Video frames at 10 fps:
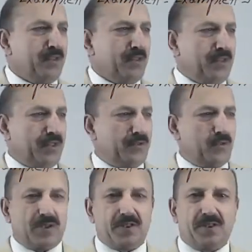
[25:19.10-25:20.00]
Here you
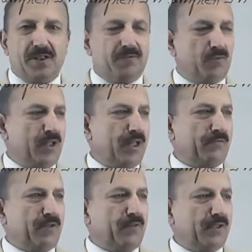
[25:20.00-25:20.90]
can see we have
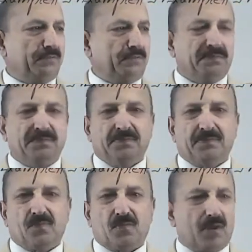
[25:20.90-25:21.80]
given
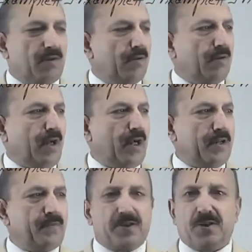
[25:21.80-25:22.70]

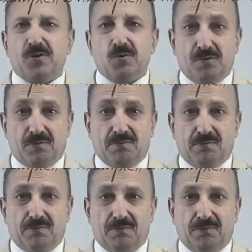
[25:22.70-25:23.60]
hypotenuse
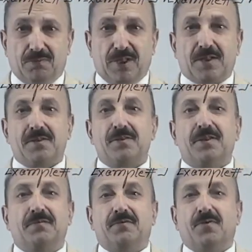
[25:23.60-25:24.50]
that is
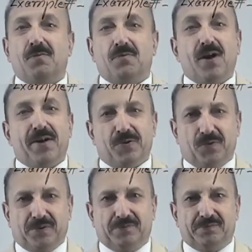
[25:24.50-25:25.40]
in the form
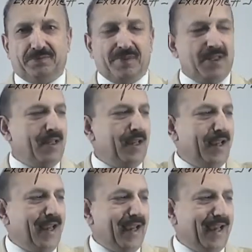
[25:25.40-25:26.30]
unknown,
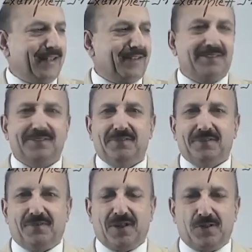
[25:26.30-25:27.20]
and the
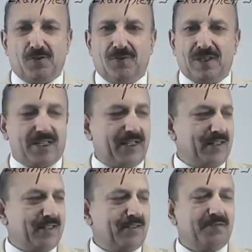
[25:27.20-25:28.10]
value of one side
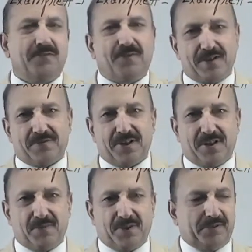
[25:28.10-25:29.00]
is 5
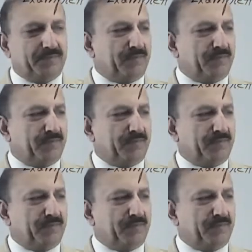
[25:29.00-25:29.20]
centimeter.